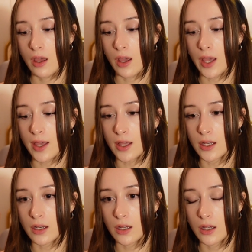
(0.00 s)

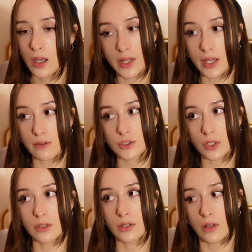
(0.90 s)
and I feel like I've
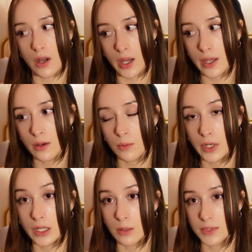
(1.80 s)
struggled a lot when
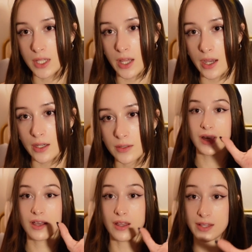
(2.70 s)
it comes to that.
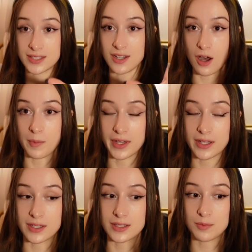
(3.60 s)
And this topic
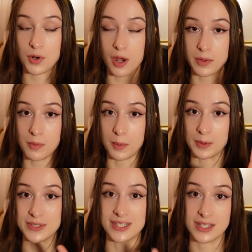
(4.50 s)
is probably my
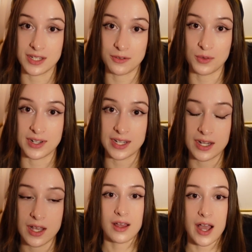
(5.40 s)
most sensitive one.
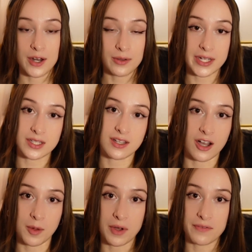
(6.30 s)
I don't like to
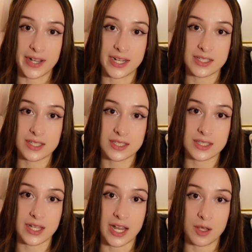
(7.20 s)
talk about finances
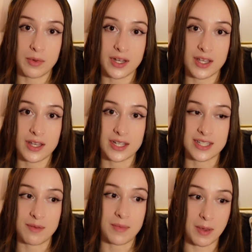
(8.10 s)
to anybody
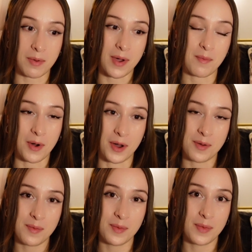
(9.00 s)
except maybe my
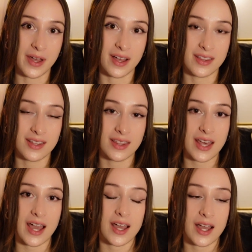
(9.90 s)
mom, but other than
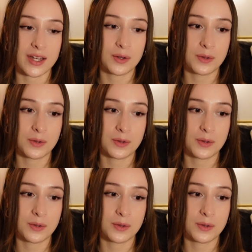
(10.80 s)
that, I